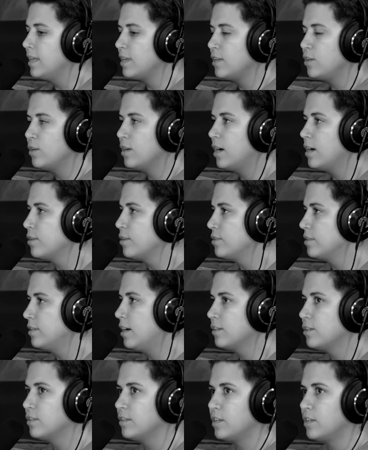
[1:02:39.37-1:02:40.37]
like you gotta go to the
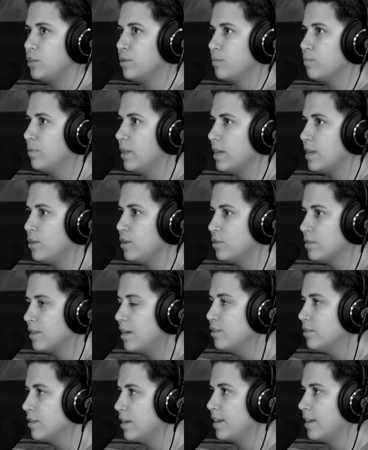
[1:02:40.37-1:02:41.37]
doctor, like you're like you
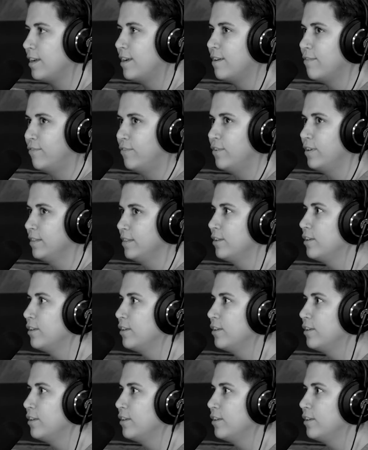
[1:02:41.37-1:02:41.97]
sound like you're